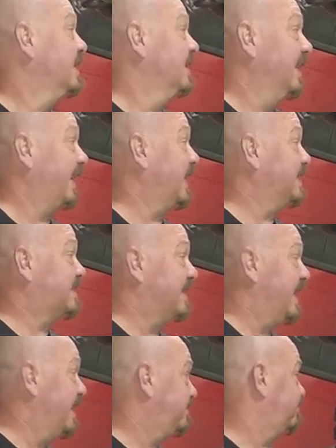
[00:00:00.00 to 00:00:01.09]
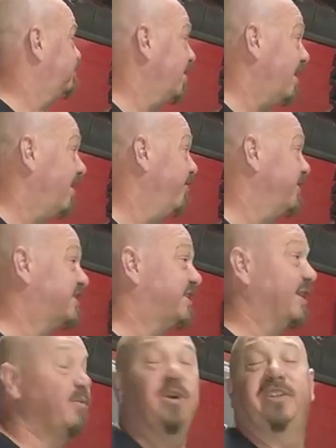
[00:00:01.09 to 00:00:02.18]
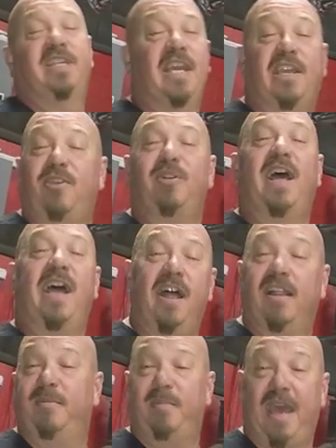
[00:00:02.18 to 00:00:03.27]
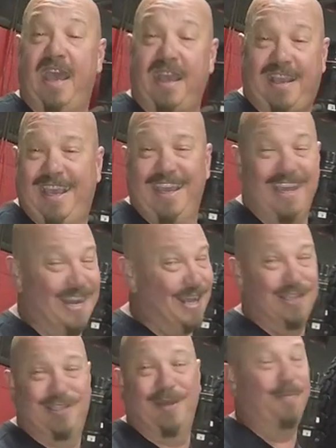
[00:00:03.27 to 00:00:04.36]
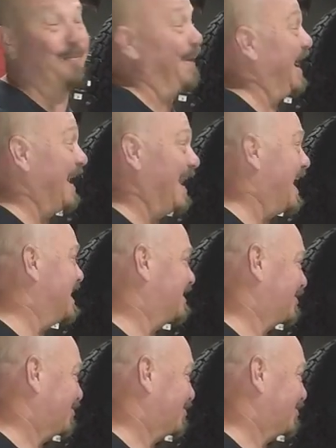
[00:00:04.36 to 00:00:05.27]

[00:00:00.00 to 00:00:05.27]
Like I said, you know, this thing will take you to hell and back. It is a badass